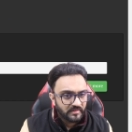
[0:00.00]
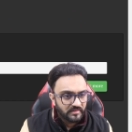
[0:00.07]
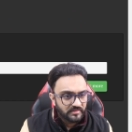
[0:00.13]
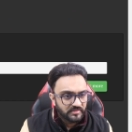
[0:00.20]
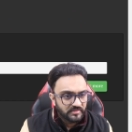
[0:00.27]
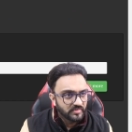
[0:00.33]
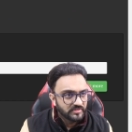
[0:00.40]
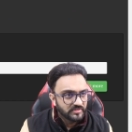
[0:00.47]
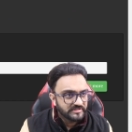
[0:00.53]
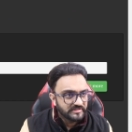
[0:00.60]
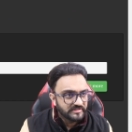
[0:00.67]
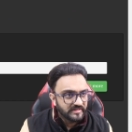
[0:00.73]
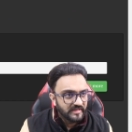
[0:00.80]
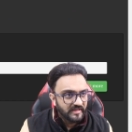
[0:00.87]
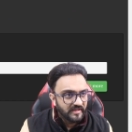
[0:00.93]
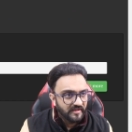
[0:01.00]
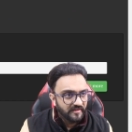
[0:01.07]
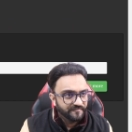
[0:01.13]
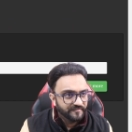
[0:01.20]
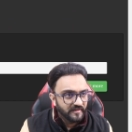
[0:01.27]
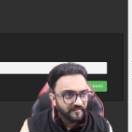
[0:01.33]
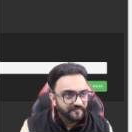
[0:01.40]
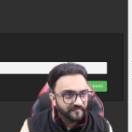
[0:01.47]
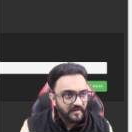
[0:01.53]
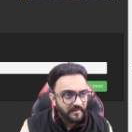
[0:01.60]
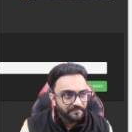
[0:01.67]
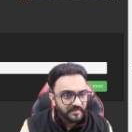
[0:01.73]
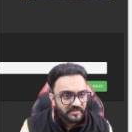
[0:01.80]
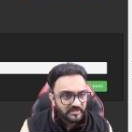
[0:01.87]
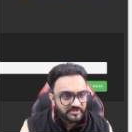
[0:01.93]
you will see
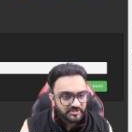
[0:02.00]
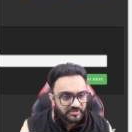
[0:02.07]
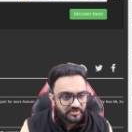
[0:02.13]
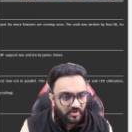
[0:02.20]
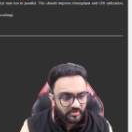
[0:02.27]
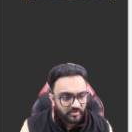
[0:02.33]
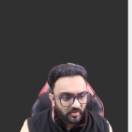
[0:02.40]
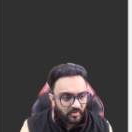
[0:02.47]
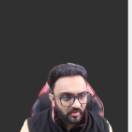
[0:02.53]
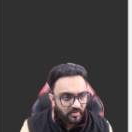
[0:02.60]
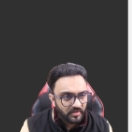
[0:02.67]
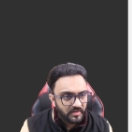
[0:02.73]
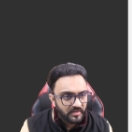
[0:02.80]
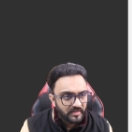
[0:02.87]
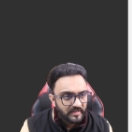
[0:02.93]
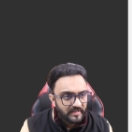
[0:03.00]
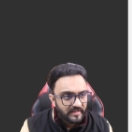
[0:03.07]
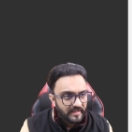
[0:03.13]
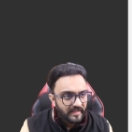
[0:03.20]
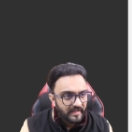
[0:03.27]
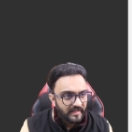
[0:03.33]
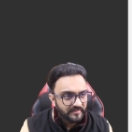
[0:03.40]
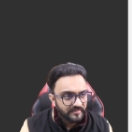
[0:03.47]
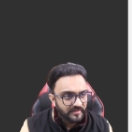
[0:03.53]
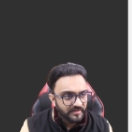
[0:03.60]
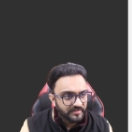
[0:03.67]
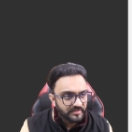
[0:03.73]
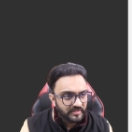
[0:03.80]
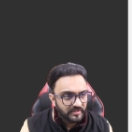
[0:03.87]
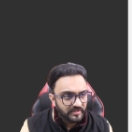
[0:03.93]
ffmpeg.org, and there
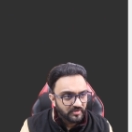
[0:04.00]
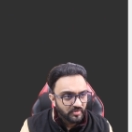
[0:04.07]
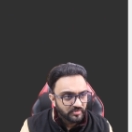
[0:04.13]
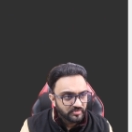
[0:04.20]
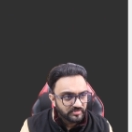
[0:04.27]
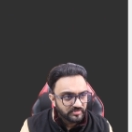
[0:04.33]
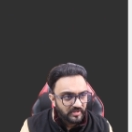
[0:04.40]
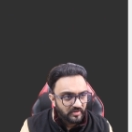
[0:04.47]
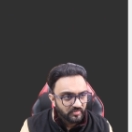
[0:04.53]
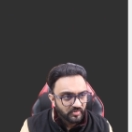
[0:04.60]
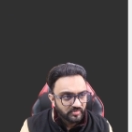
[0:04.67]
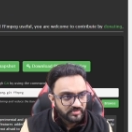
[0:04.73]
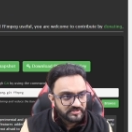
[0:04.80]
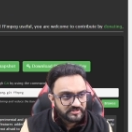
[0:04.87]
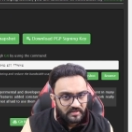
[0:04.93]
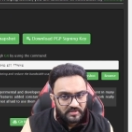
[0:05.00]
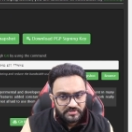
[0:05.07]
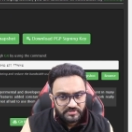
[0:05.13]
you can go to downloads.